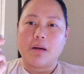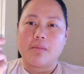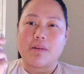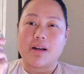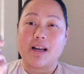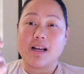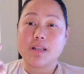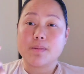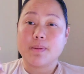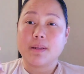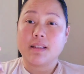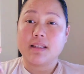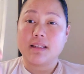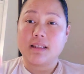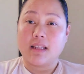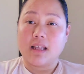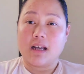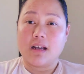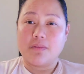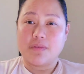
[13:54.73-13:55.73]
My
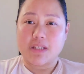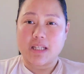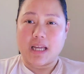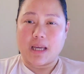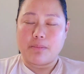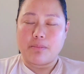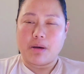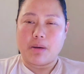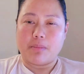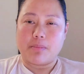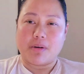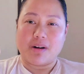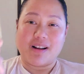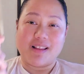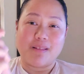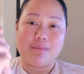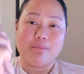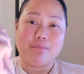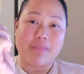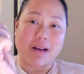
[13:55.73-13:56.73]
husband loves Thai pepper.
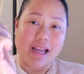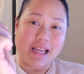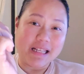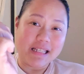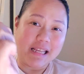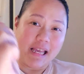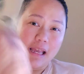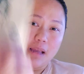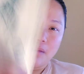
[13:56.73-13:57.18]
My Thai